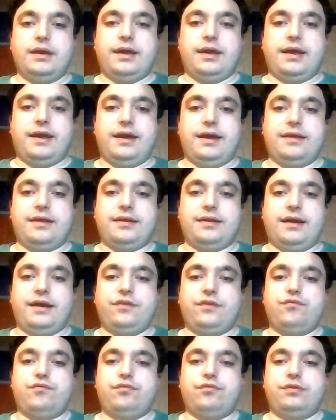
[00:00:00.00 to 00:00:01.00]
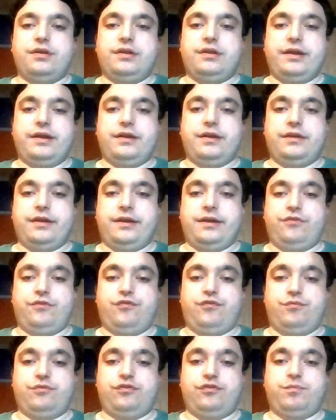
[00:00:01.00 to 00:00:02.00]
And I don't want to get
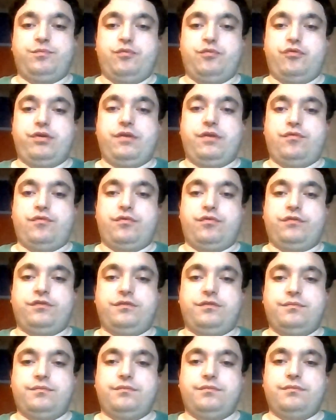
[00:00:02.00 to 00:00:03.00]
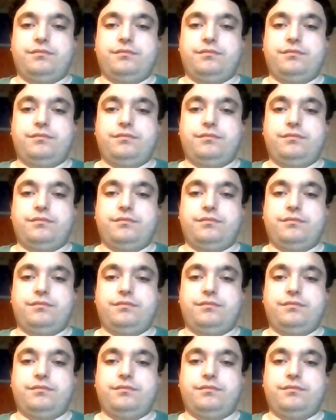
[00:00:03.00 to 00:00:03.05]
into much spoilers.